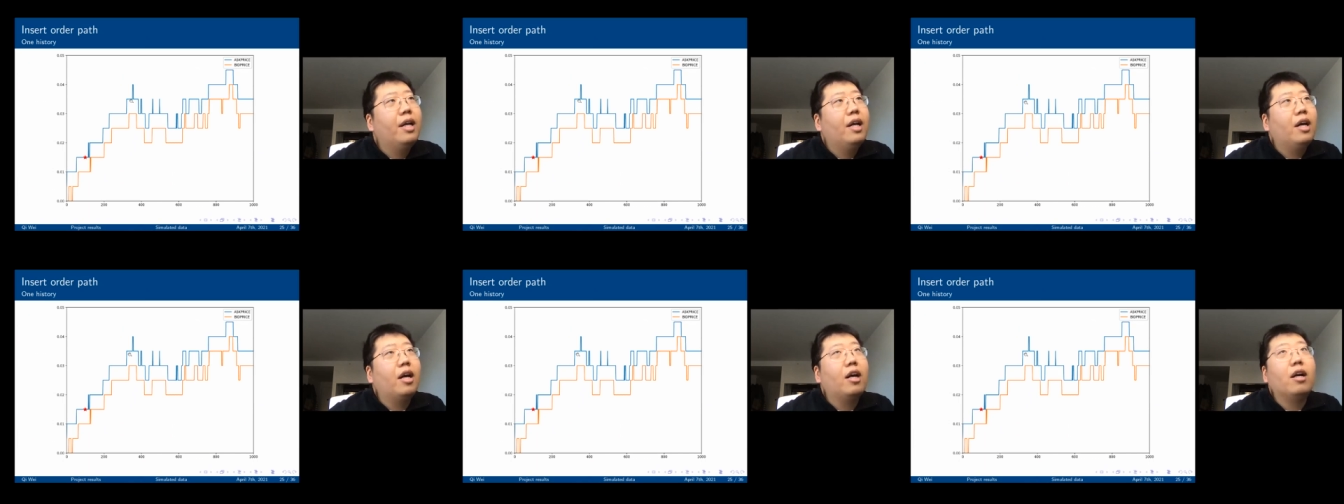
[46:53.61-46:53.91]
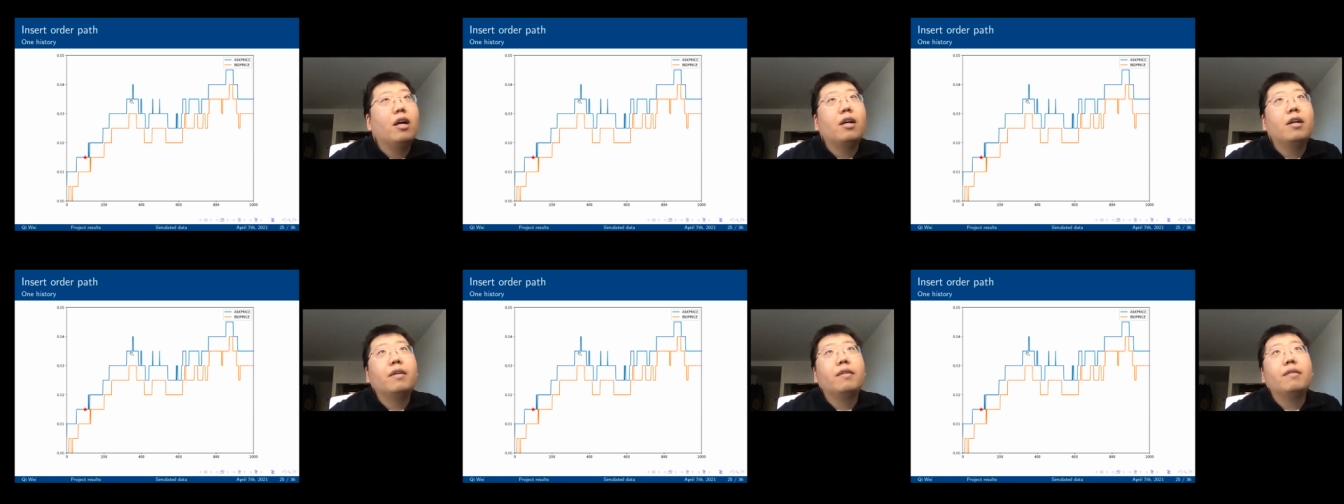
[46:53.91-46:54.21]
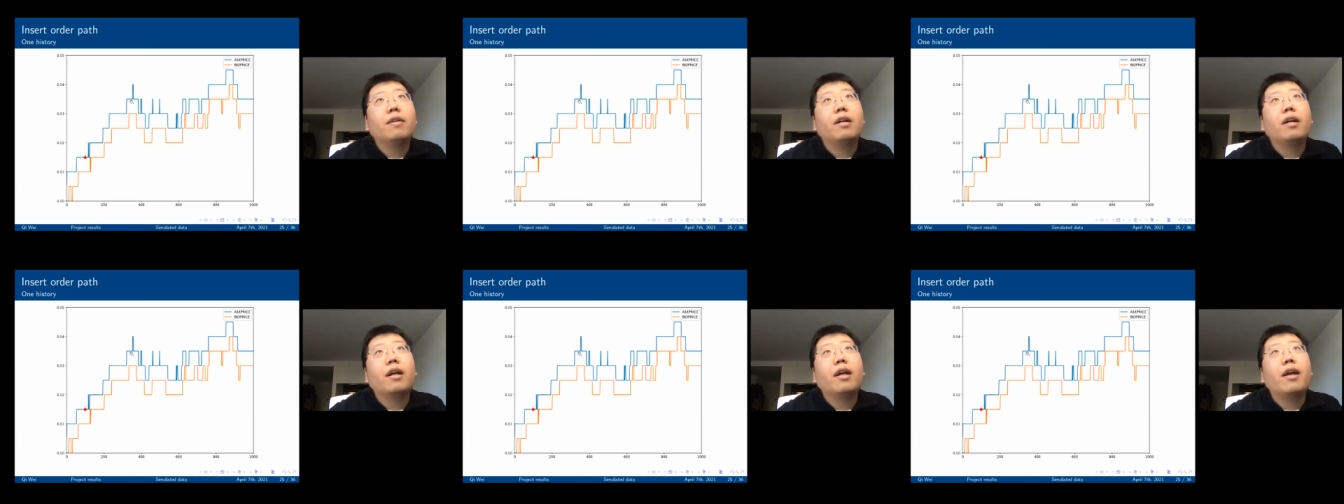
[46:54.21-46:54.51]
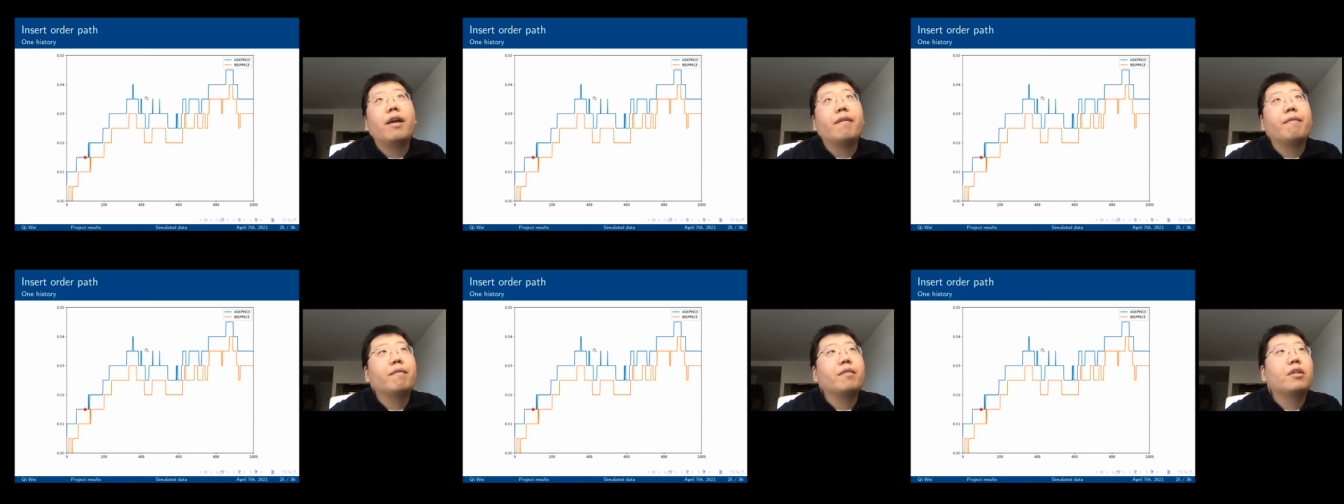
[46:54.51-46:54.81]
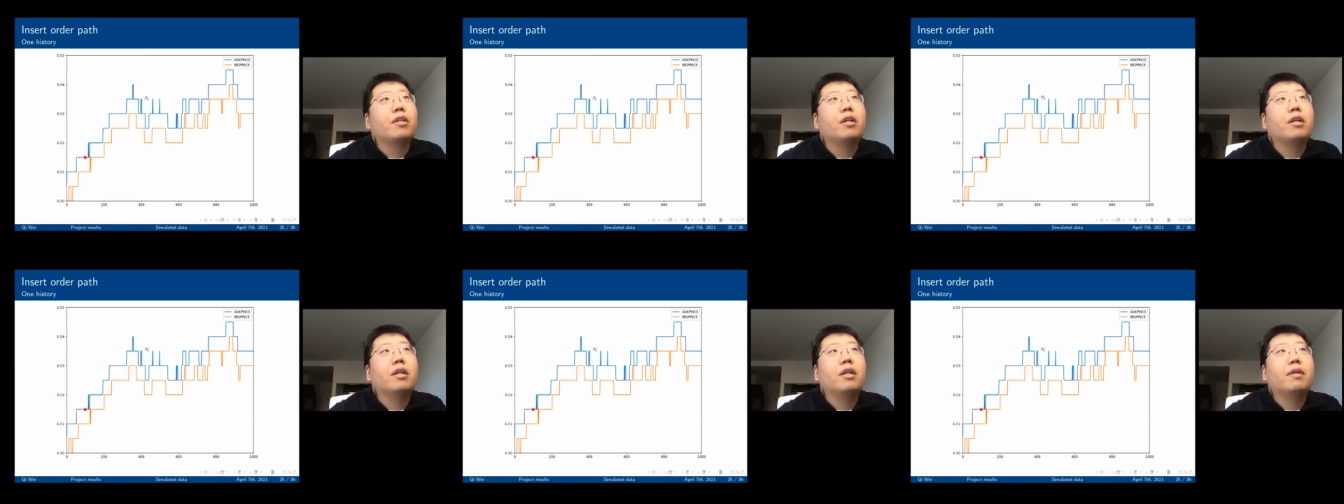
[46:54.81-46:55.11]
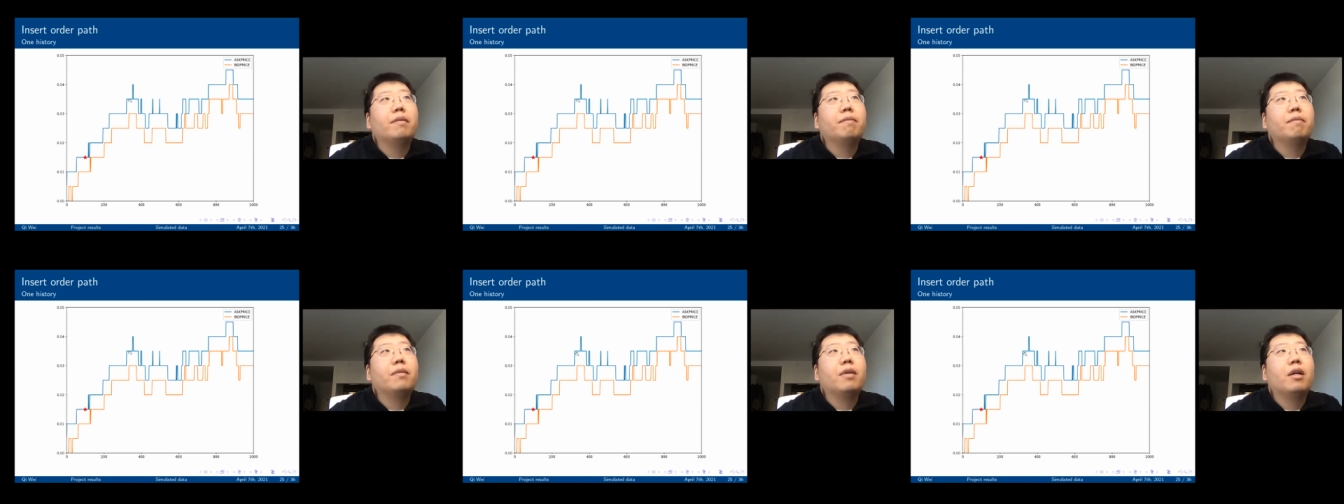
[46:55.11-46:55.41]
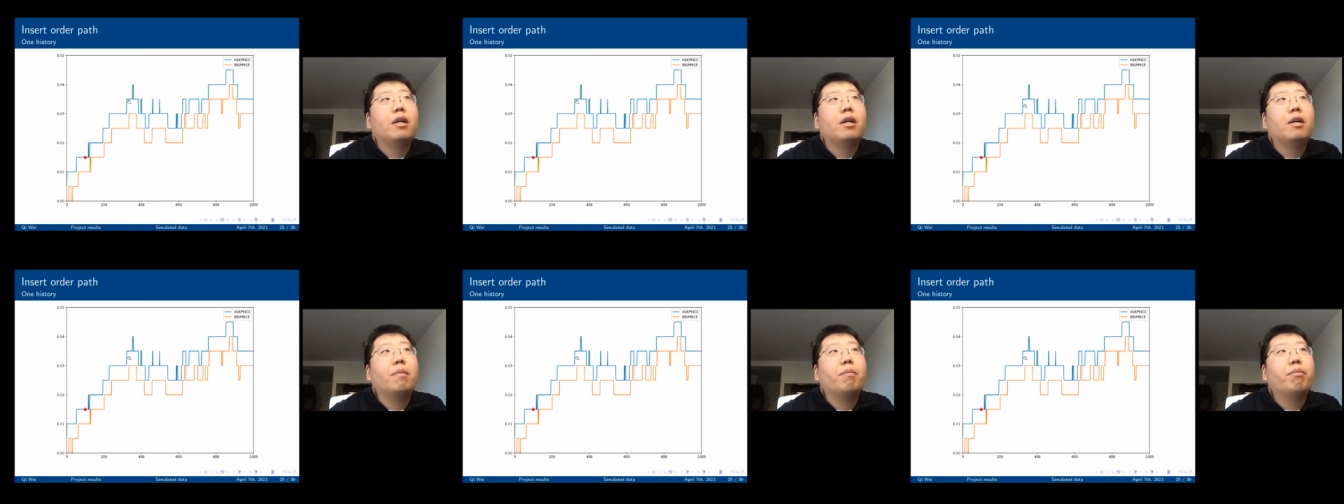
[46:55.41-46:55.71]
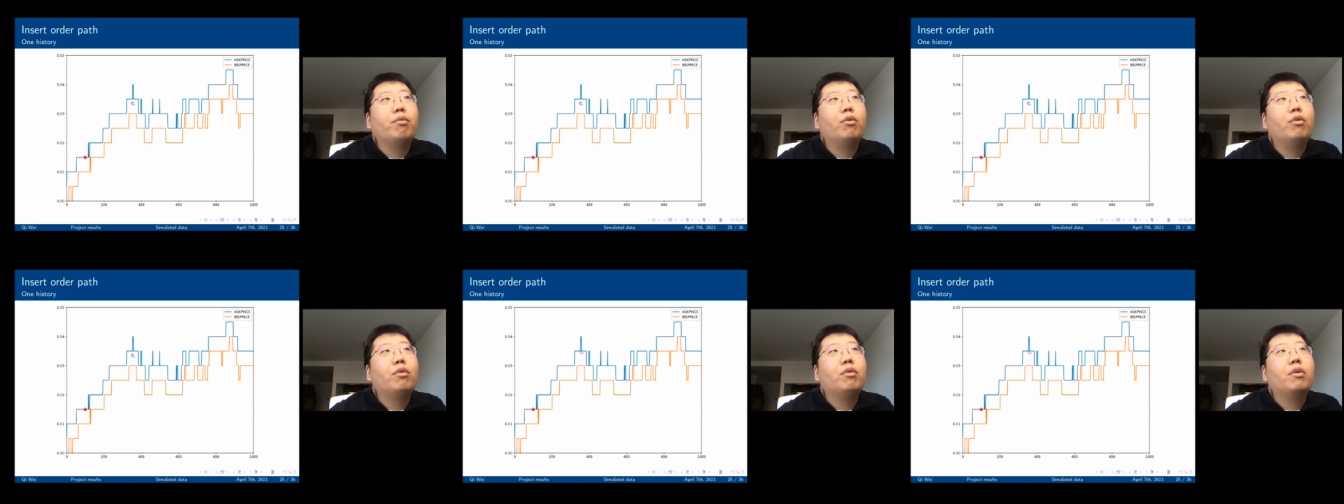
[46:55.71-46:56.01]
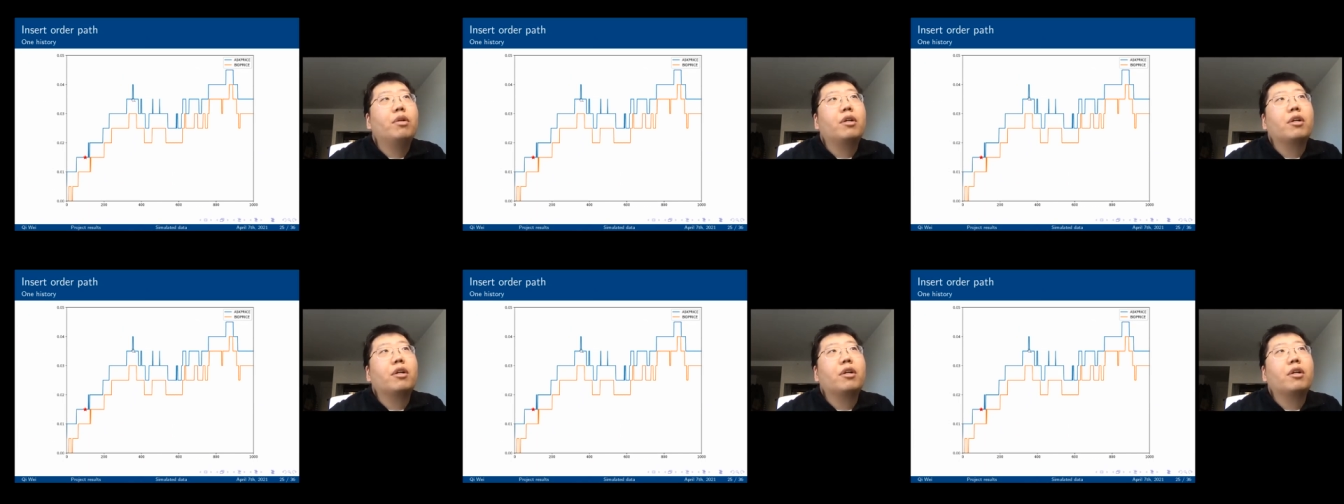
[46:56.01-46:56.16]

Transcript: Again, the blue